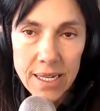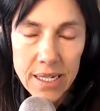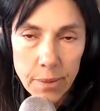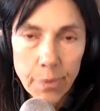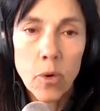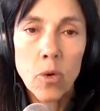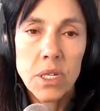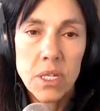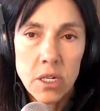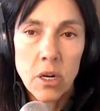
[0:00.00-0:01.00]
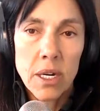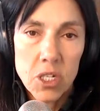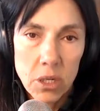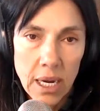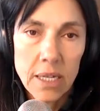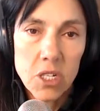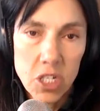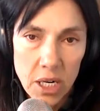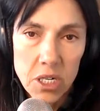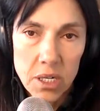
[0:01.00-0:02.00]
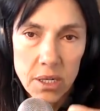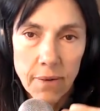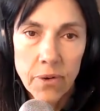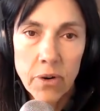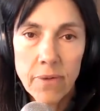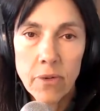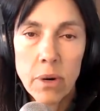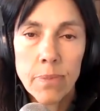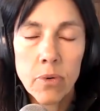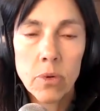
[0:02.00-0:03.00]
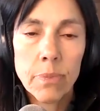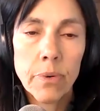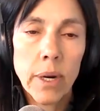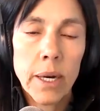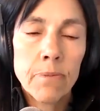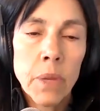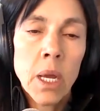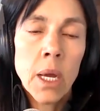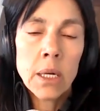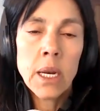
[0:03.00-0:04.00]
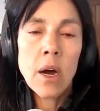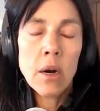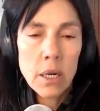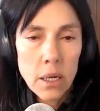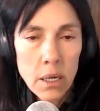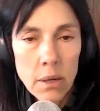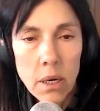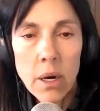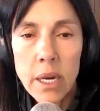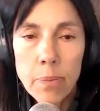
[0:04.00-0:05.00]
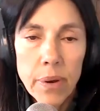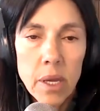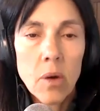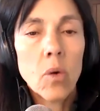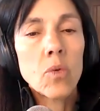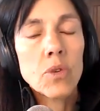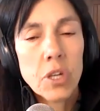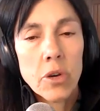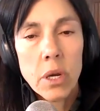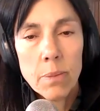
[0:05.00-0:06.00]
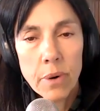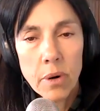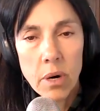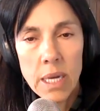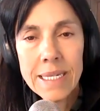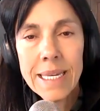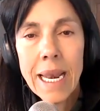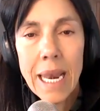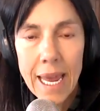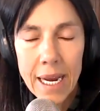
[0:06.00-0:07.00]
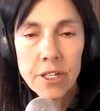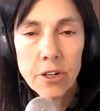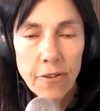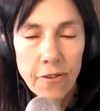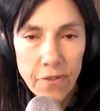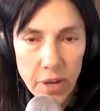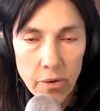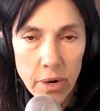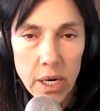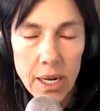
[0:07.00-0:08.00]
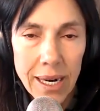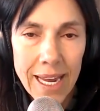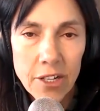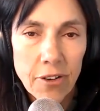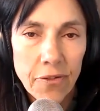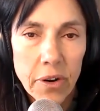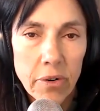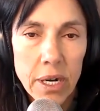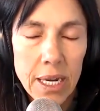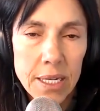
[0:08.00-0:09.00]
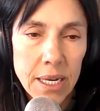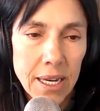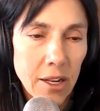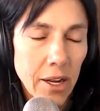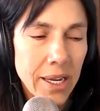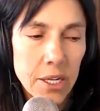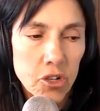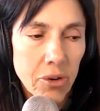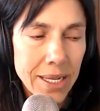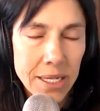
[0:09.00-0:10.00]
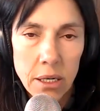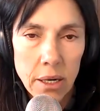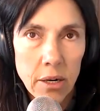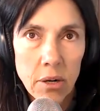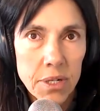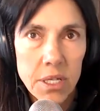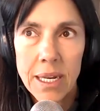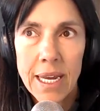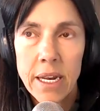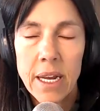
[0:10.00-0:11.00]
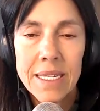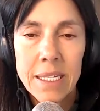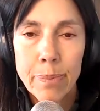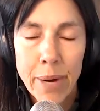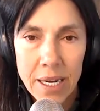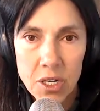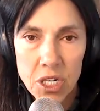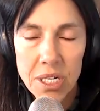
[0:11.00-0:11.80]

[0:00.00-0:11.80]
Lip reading: It supports the tight gut junctions. Very, very important point. Now, IDP also combines lactoferrin, and lactoferrin is like a transglycosylating sponge.